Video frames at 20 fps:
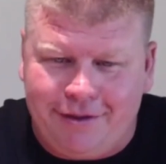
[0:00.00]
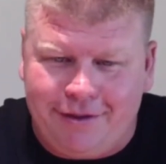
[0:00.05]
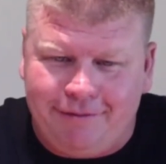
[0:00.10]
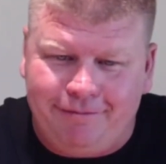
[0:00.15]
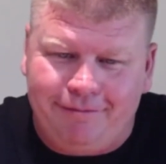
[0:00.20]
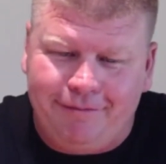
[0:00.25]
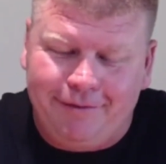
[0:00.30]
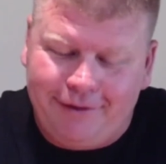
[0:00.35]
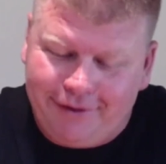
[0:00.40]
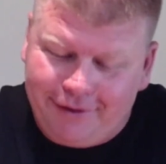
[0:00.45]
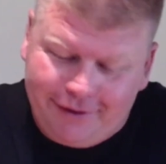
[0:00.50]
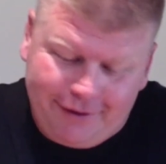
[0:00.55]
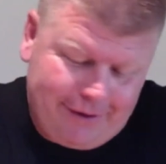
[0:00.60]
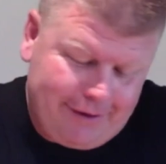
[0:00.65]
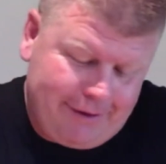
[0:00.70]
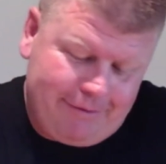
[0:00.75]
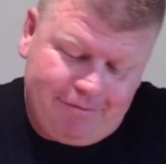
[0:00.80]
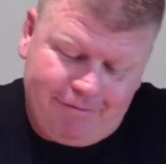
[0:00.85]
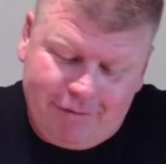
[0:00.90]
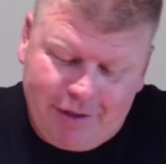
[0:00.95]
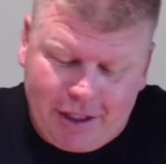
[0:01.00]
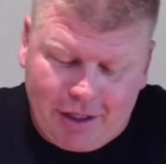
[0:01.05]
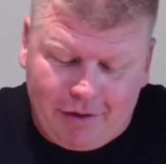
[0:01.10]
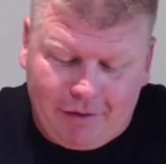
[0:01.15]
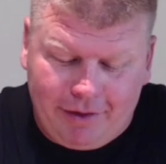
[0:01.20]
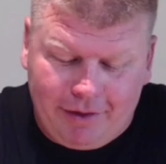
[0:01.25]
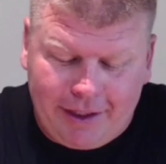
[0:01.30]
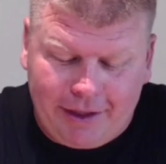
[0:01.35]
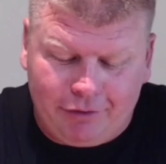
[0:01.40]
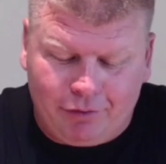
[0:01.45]
And,
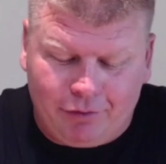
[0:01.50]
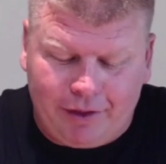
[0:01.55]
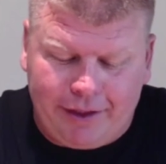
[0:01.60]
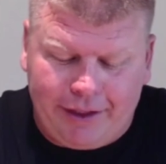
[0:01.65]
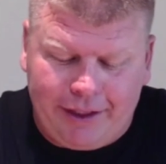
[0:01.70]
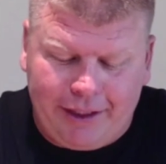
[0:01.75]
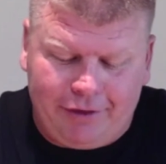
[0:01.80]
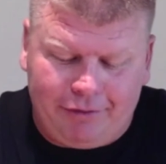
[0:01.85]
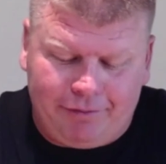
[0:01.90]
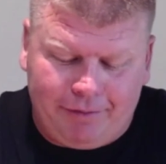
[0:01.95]
it is what it is.